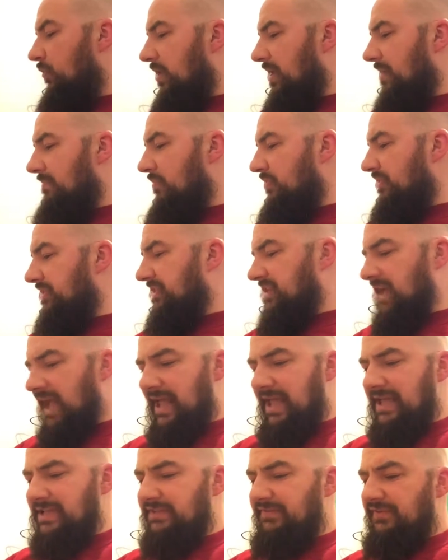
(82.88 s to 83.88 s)
What I must
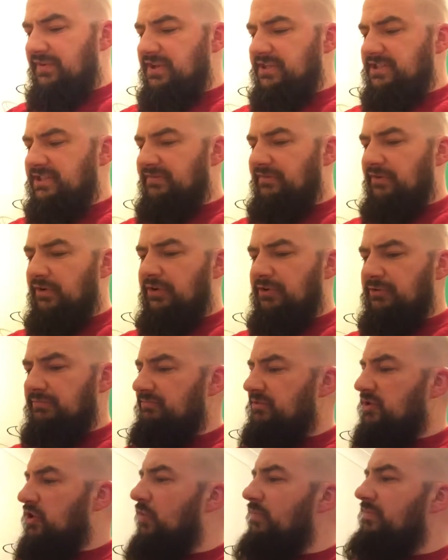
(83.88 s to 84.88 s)
say is first of all,
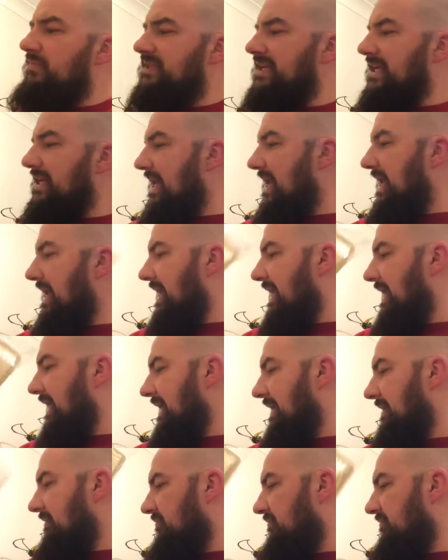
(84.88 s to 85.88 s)
comes in
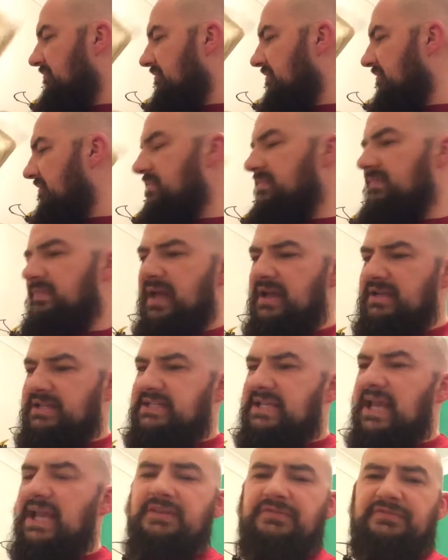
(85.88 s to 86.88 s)
a a
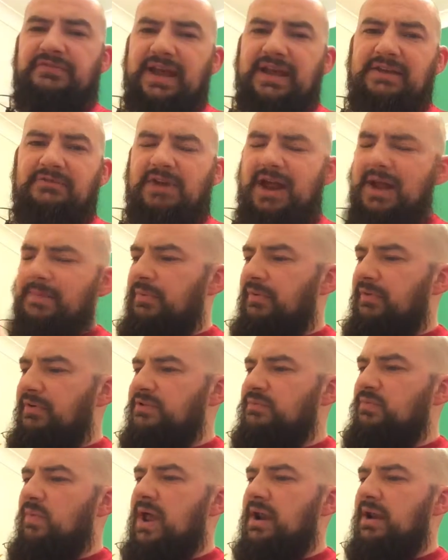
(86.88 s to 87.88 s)
cellophane wrapper
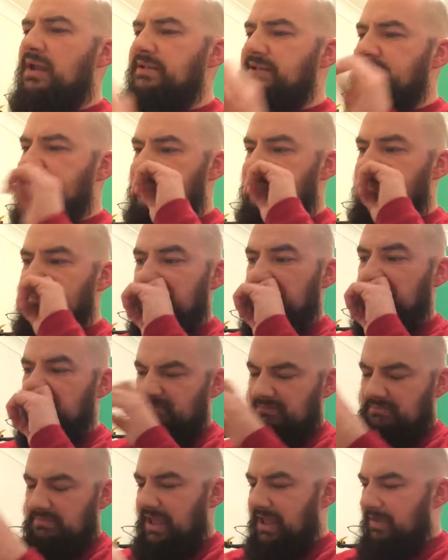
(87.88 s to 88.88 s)
as well as
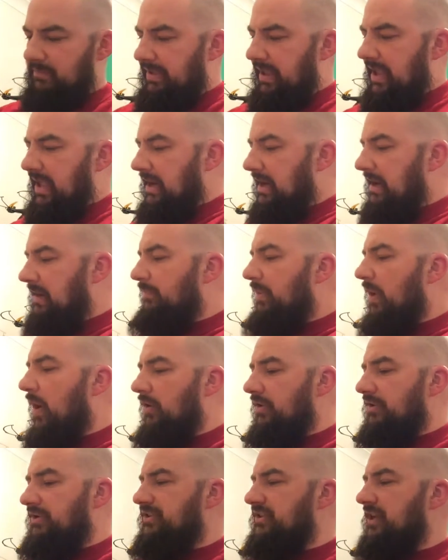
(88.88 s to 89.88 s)
it being in a
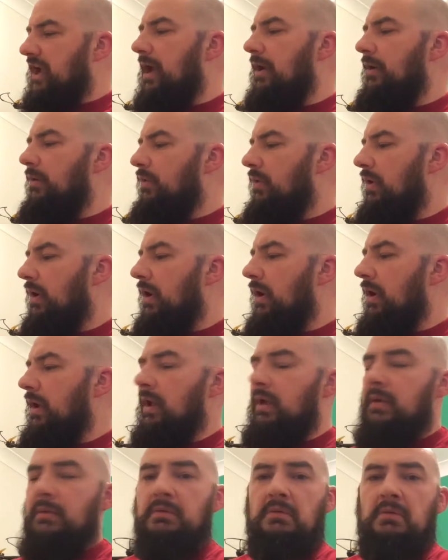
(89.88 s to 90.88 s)
box. So
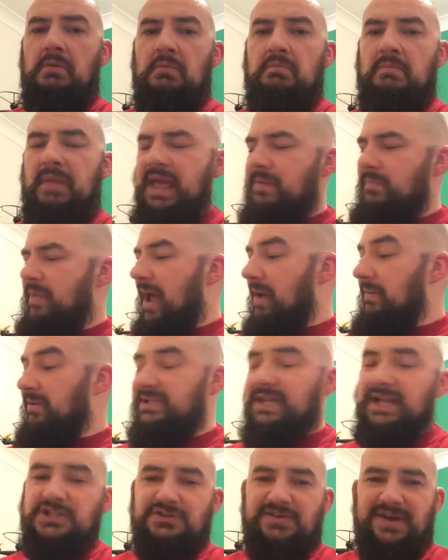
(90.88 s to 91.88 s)
maybe I mean,
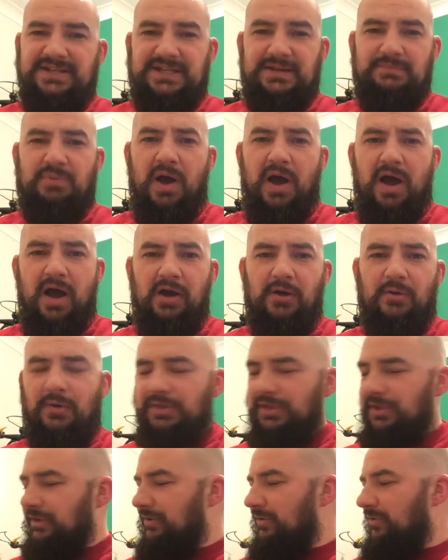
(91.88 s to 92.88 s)
it's like Jurassic Park.
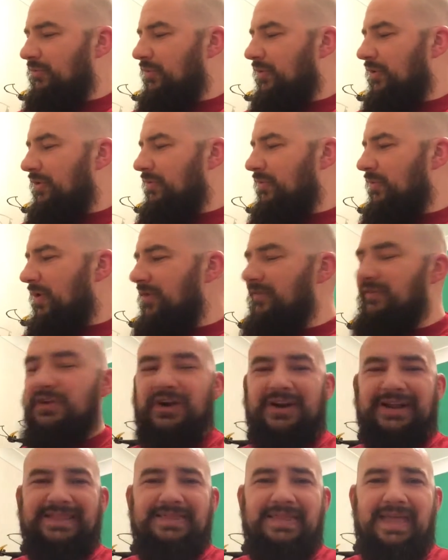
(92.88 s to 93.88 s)
What are what, what have they
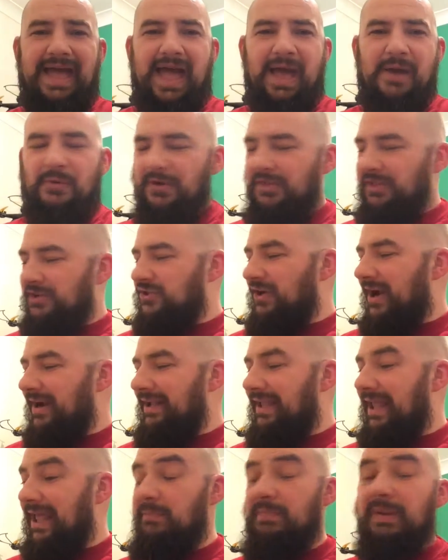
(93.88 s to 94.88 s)
got in there? What are they trying
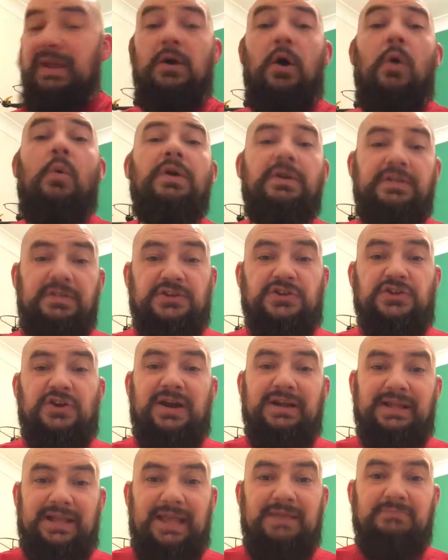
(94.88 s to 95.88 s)
to keep in, or what are they
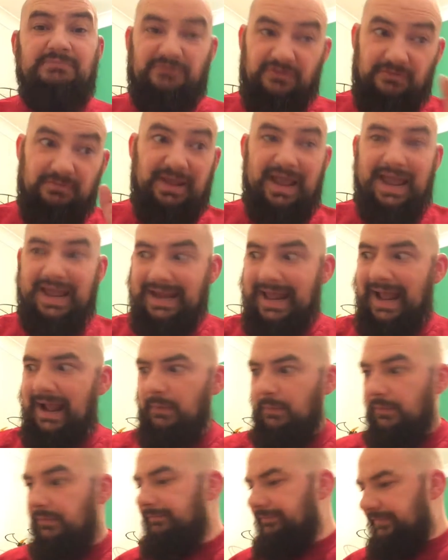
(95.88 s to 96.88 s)
trying to keep from getting
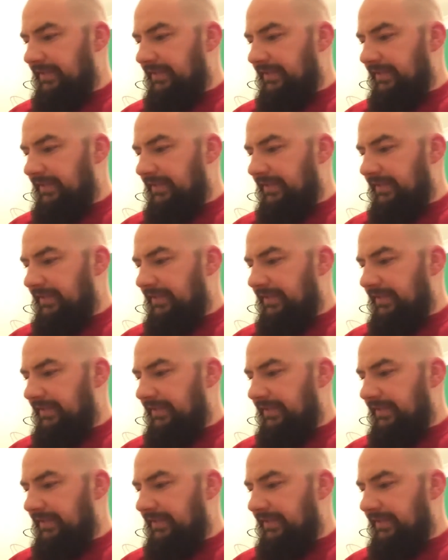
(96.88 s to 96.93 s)
out?